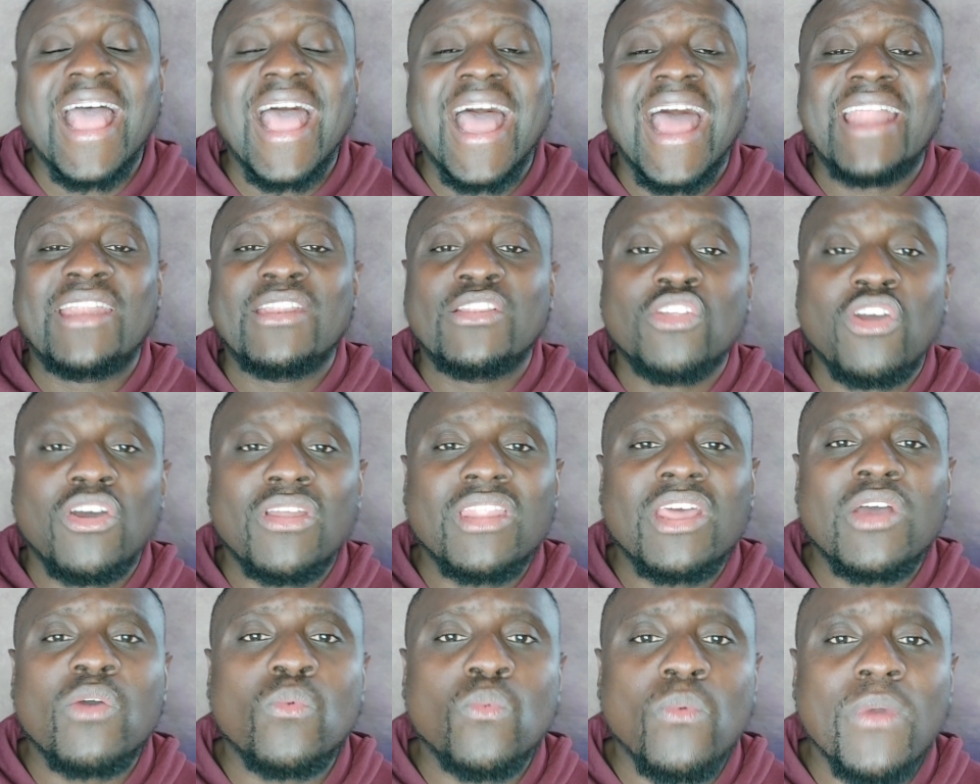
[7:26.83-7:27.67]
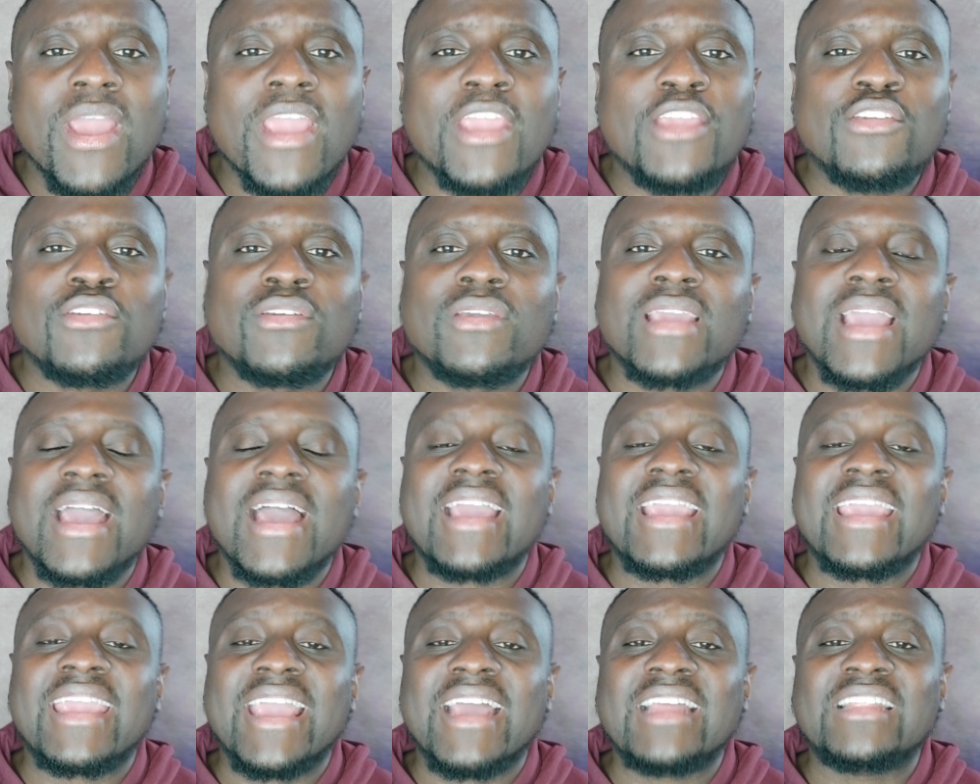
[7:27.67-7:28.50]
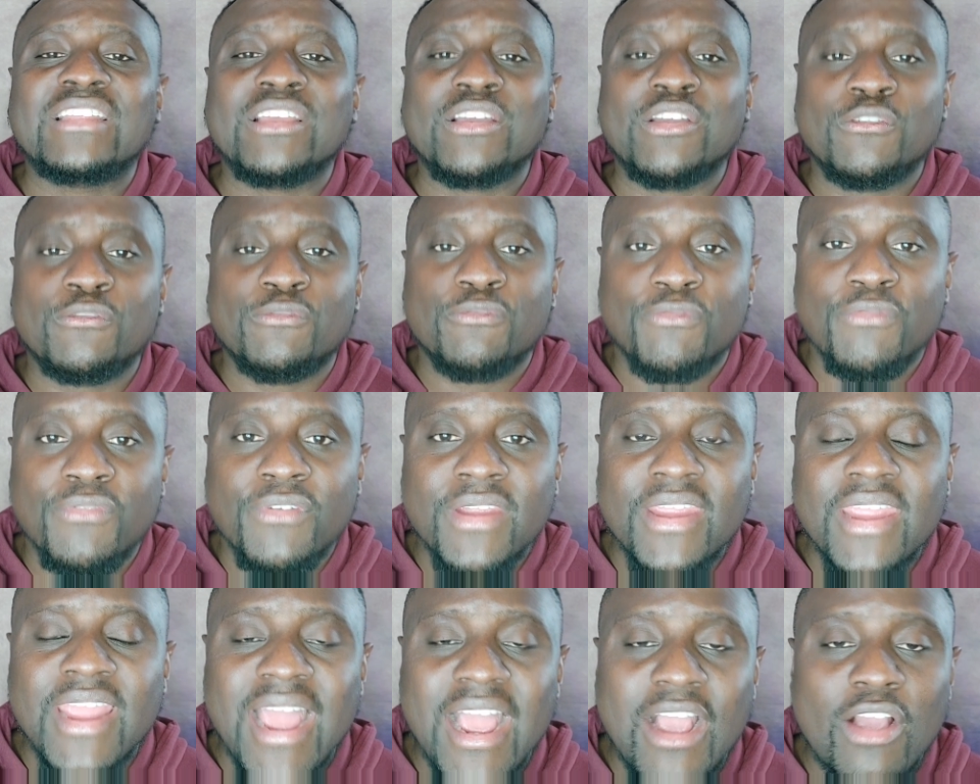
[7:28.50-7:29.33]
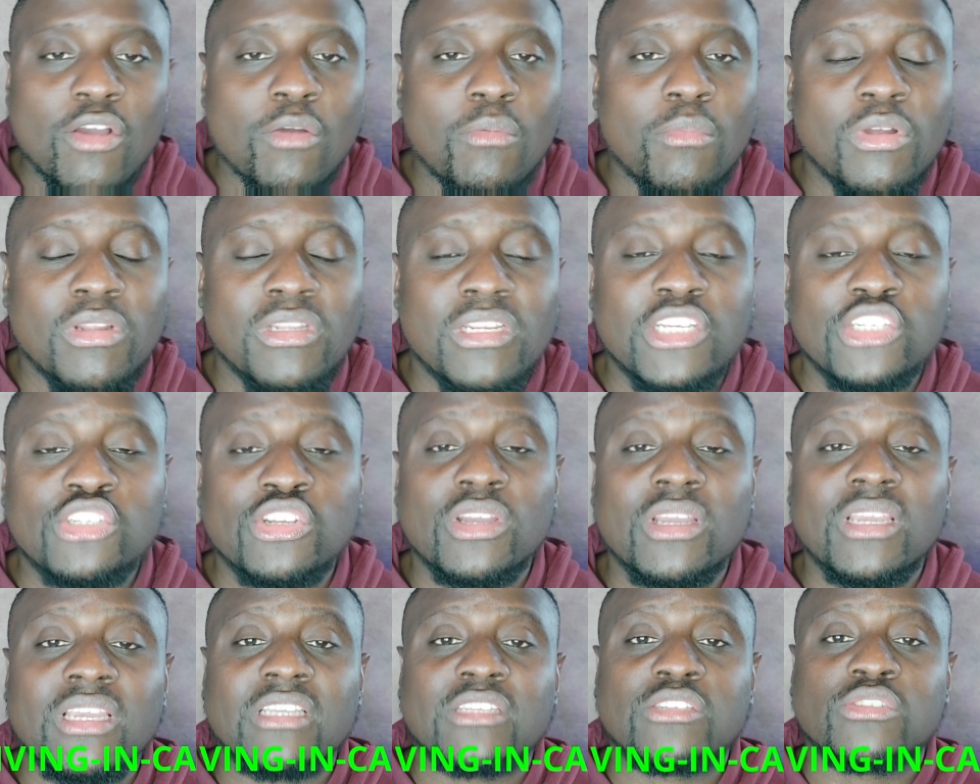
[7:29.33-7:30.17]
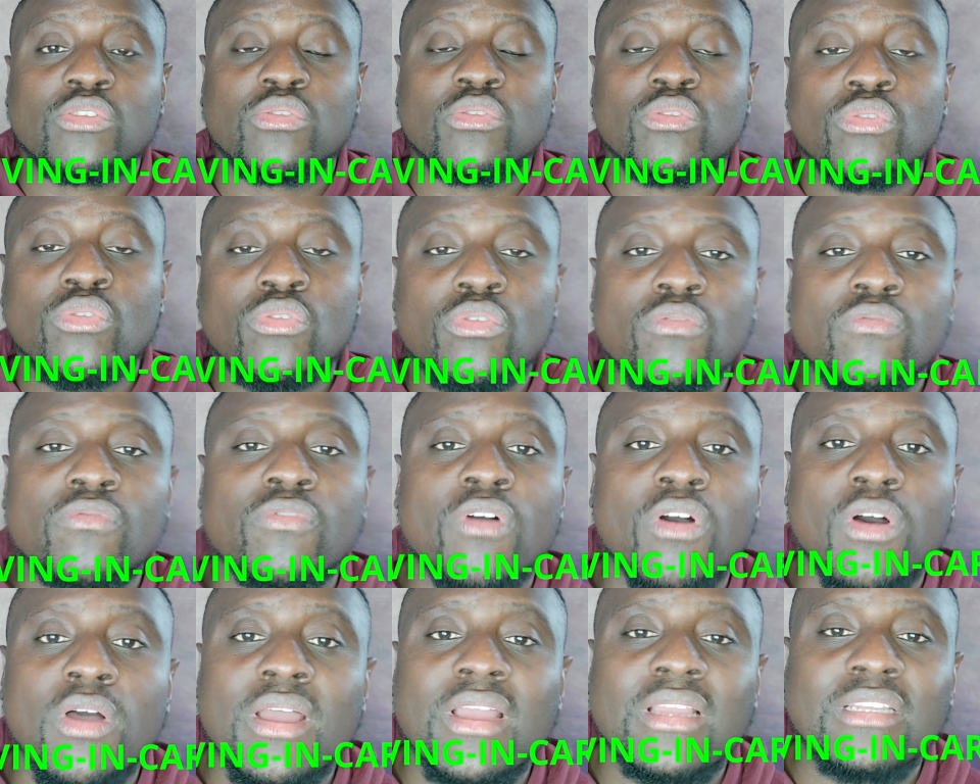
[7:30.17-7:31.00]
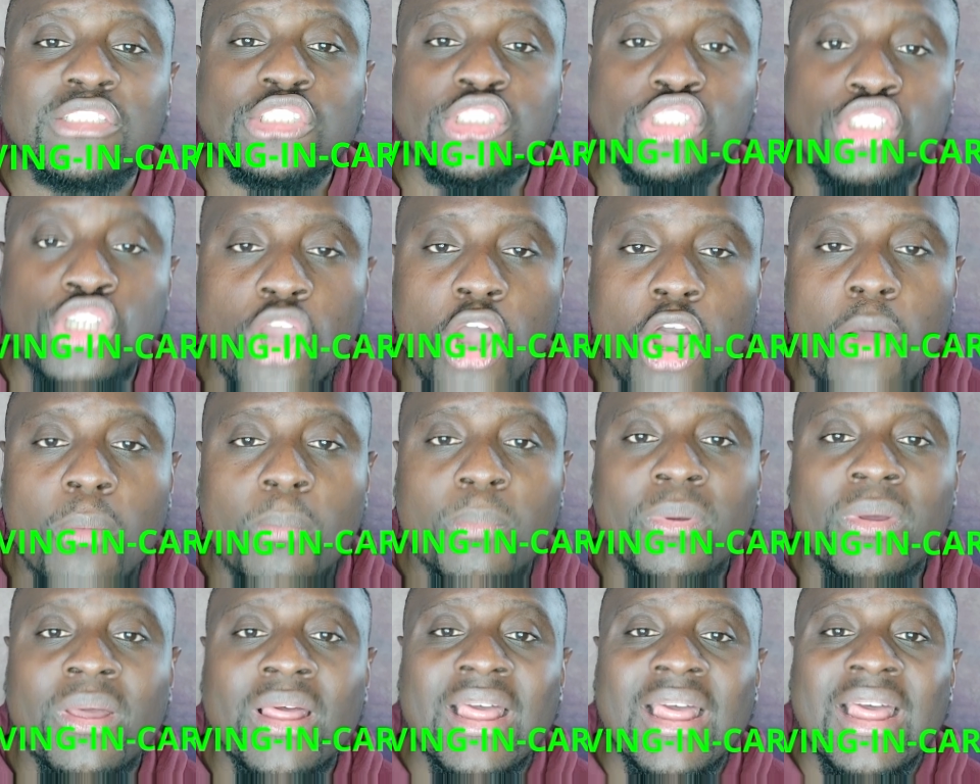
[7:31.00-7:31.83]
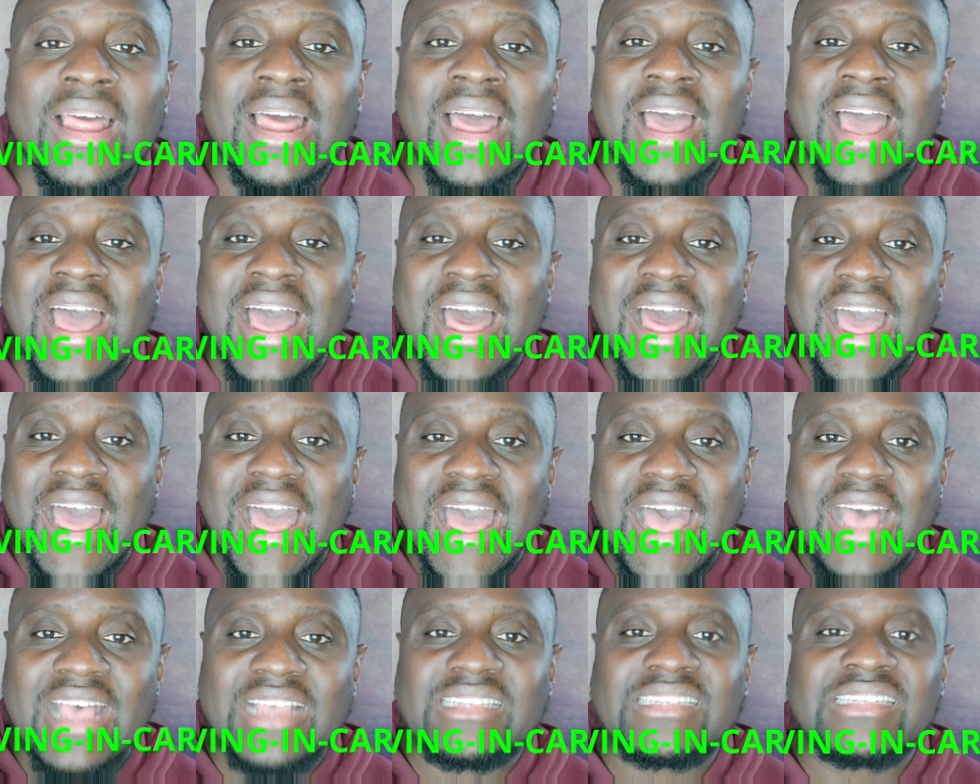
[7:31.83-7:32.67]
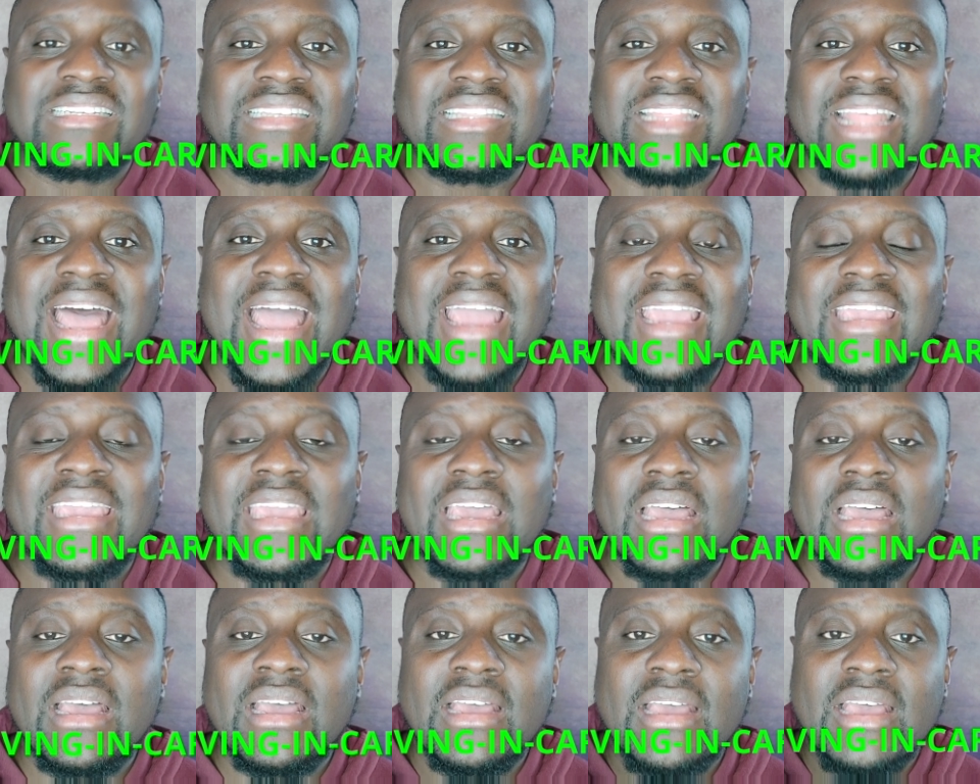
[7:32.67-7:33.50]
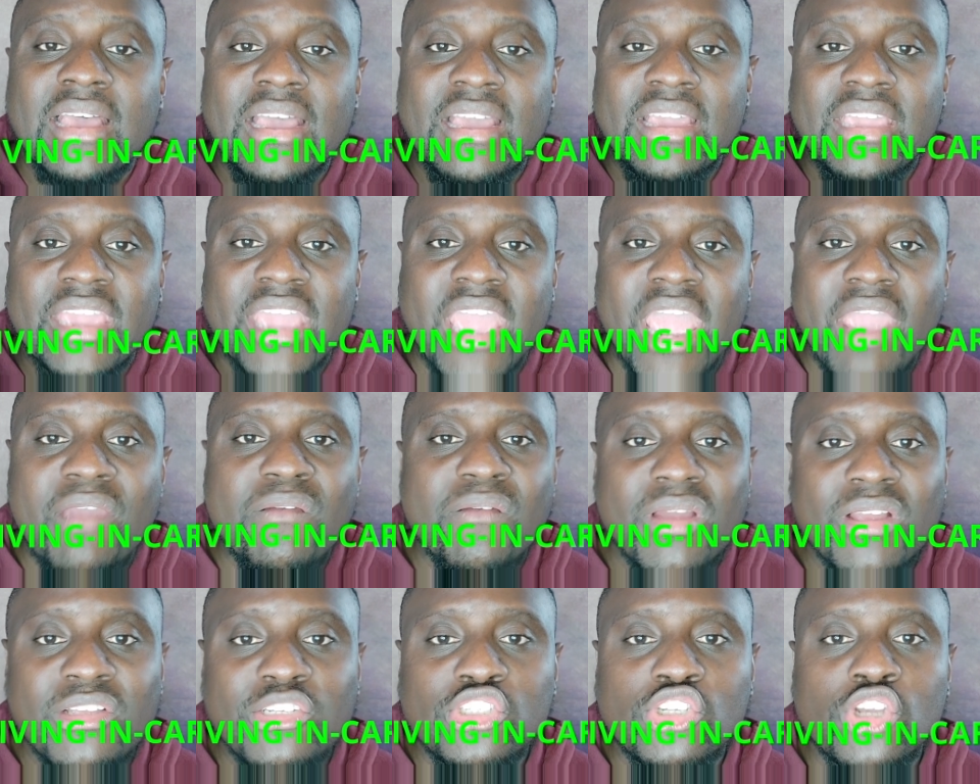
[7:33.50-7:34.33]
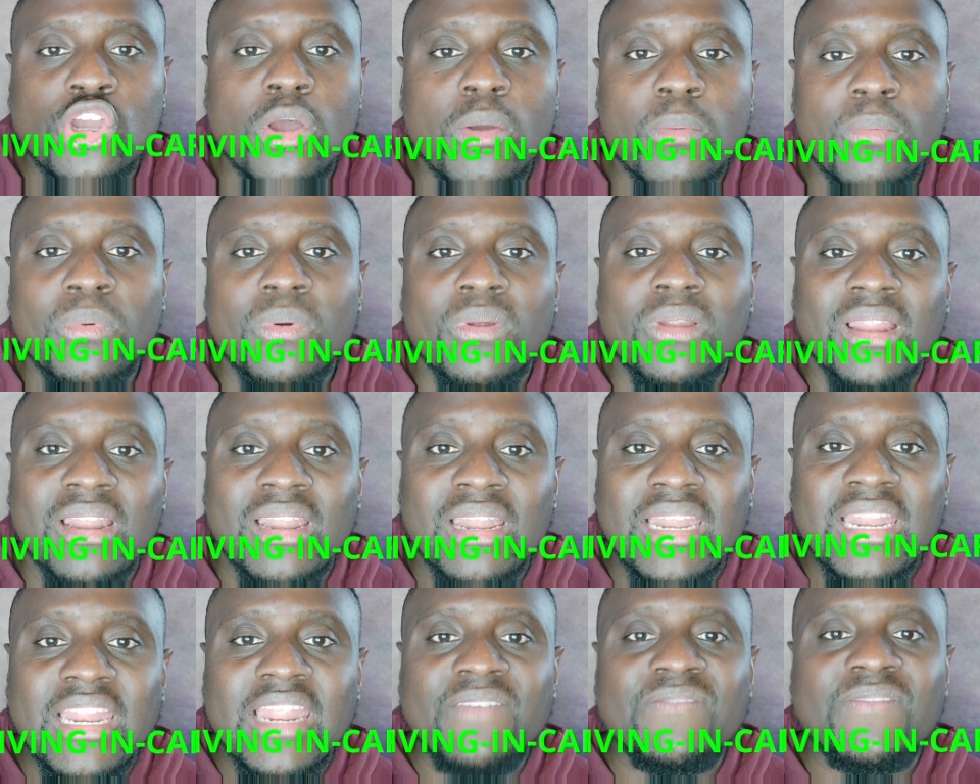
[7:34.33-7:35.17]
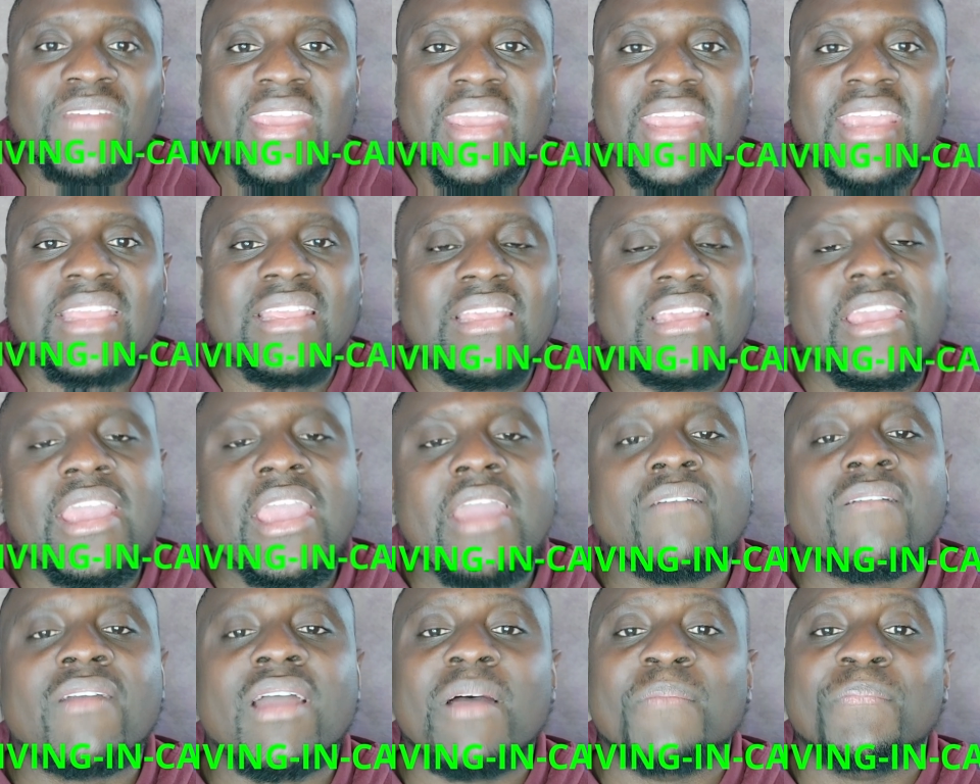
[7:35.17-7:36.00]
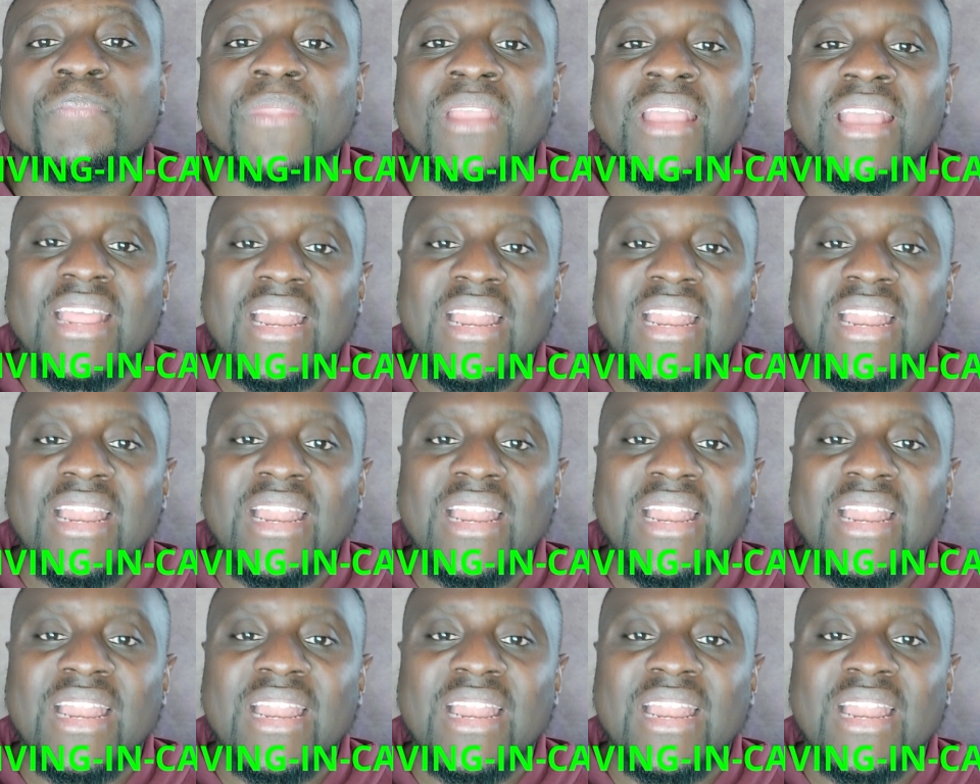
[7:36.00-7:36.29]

Another way you can get a free accommodation is to look for a job as like a carer job, living in carer.